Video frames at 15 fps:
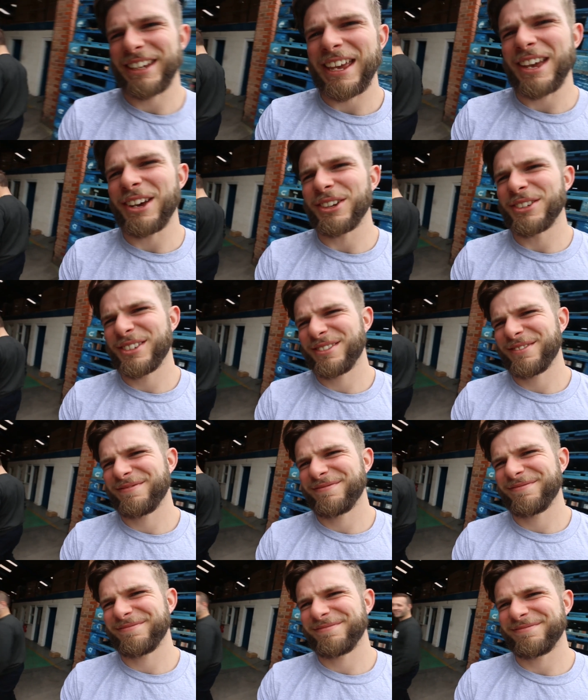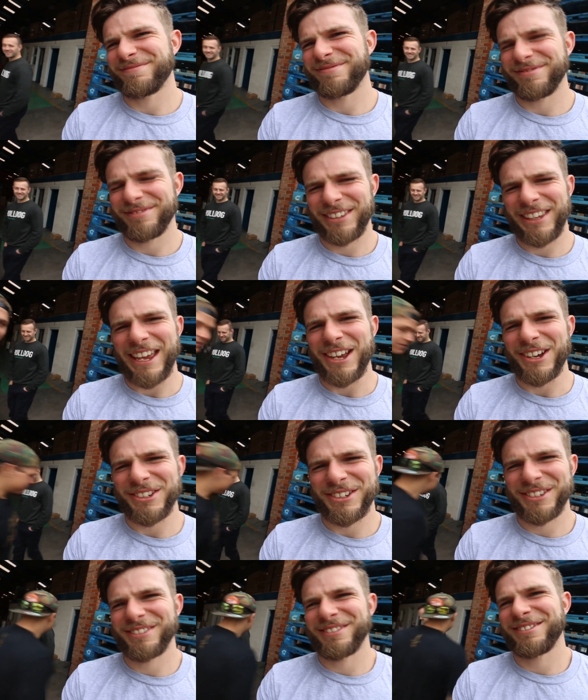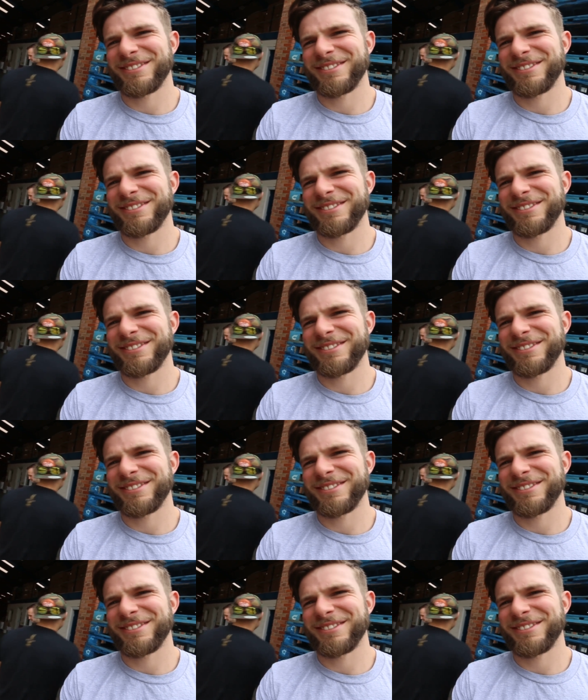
Is it chaos? Chaos. Chaos.